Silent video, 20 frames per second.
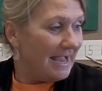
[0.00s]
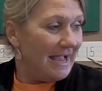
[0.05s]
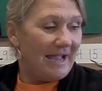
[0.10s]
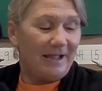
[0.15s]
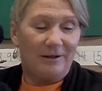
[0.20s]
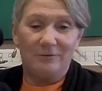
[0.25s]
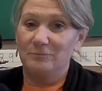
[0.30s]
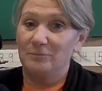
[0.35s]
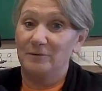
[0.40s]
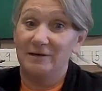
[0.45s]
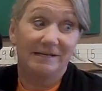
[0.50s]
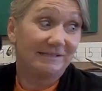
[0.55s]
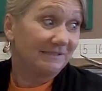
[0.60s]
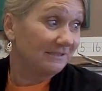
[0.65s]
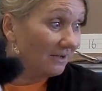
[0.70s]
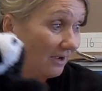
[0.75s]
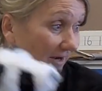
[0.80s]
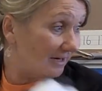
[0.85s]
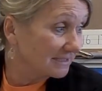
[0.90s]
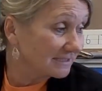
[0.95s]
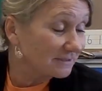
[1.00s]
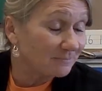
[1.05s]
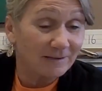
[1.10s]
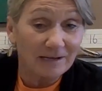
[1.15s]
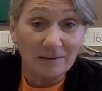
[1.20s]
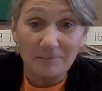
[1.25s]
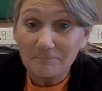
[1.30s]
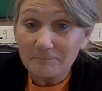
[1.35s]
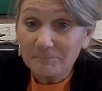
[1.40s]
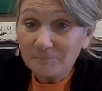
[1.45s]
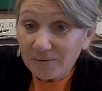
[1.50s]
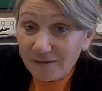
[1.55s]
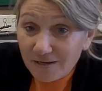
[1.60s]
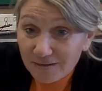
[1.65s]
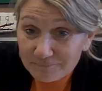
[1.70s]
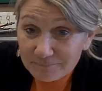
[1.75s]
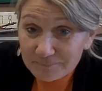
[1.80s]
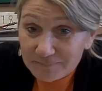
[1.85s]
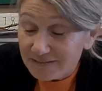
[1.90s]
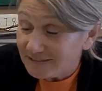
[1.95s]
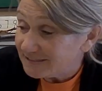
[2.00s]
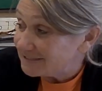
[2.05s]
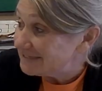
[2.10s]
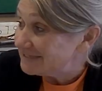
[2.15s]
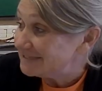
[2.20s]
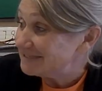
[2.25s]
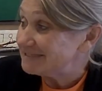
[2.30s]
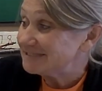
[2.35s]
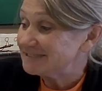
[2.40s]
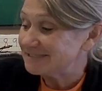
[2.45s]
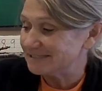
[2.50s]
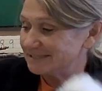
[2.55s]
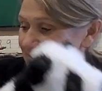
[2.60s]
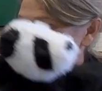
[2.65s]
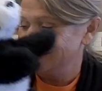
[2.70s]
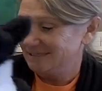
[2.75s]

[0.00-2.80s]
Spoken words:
and we talked about pumpkins.